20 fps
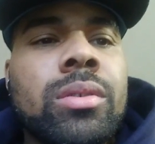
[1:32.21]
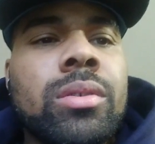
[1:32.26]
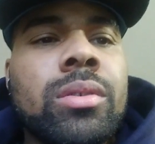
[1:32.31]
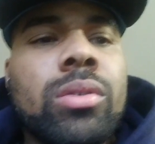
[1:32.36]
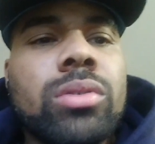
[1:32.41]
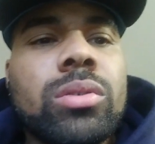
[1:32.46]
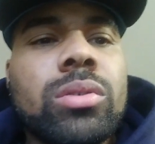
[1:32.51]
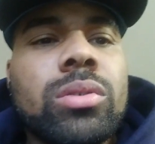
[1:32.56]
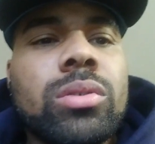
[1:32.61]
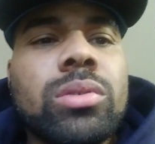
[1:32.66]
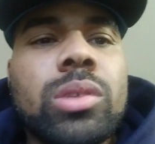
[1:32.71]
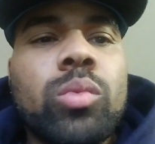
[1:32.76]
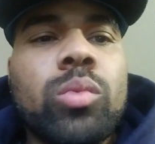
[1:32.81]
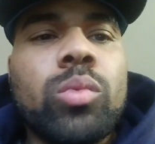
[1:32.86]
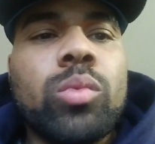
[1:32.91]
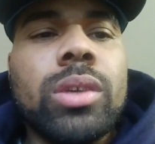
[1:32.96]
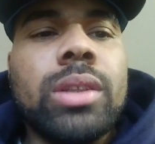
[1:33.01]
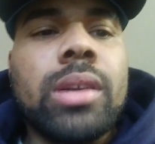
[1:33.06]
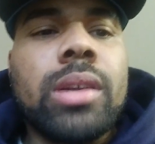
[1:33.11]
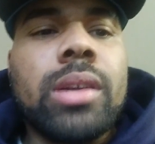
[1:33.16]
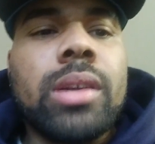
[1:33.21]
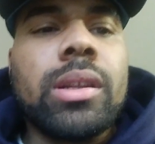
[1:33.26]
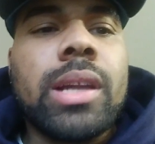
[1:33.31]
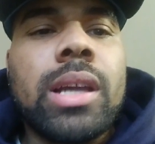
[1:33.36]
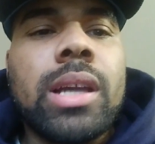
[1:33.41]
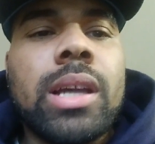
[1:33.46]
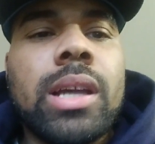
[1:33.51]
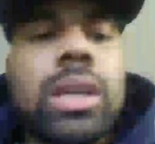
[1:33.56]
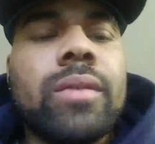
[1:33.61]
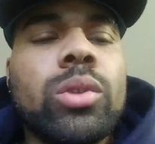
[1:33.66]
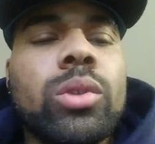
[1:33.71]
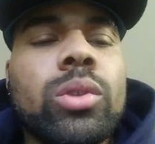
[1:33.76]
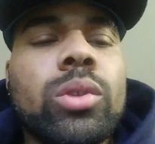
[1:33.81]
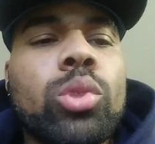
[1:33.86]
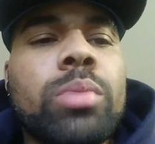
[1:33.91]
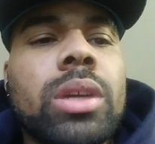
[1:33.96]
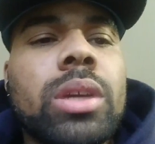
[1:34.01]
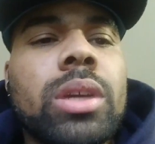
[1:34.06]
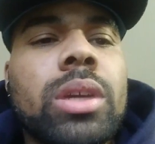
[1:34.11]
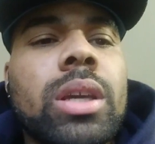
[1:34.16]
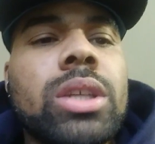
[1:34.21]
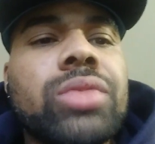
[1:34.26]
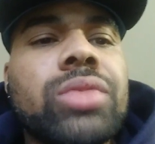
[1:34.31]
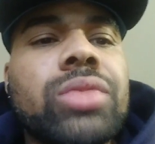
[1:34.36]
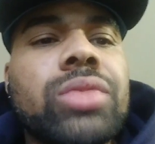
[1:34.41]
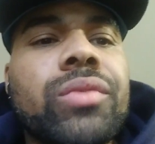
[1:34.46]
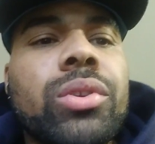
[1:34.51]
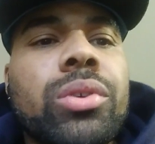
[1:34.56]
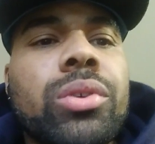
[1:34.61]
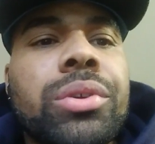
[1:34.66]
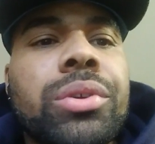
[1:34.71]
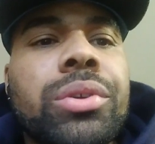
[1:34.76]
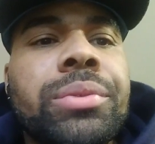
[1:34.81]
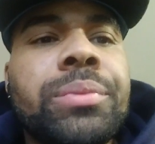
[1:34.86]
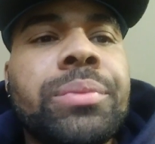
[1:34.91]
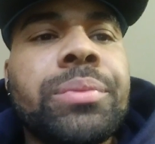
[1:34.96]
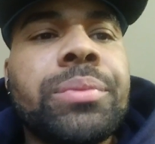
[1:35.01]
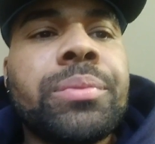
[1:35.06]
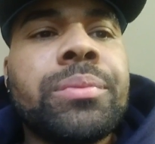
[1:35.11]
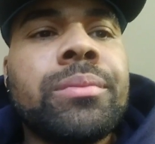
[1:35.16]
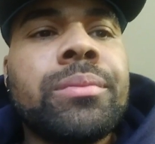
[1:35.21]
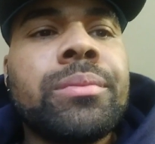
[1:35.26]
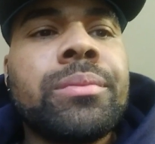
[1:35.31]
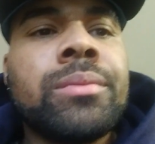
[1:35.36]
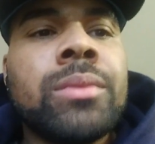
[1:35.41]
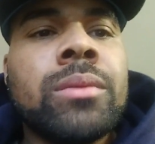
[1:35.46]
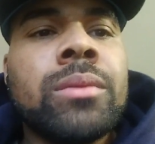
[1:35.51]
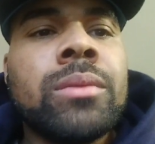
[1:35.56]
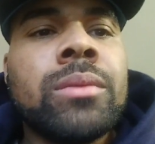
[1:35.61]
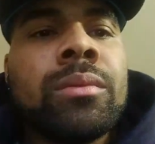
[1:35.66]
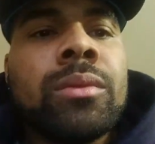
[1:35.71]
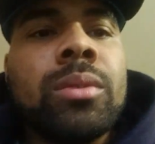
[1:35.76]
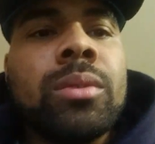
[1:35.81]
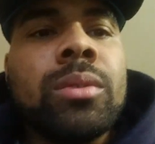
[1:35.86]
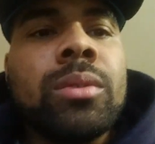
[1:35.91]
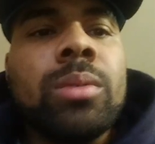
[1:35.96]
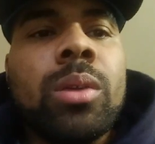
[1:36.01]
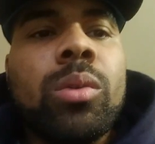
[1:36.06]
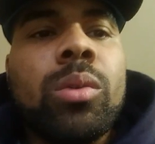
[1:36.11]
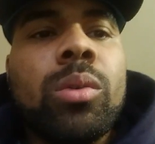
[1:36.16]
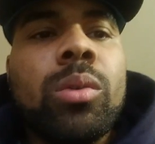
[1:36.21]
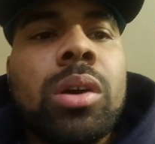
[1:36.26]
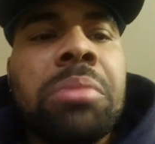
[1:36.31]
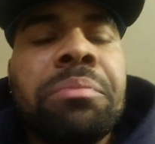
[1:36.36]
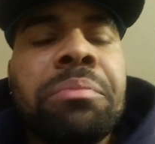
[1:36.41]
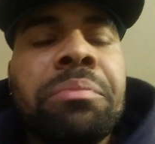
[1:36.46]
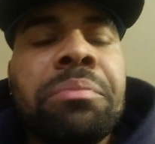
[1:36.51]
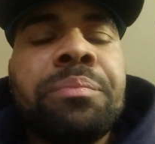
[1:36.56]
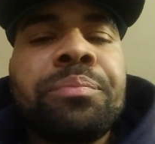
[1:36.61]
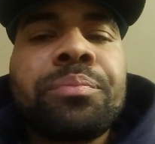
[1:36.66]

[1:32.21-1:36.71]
also somewhere down the line give a little bit of history on, you know,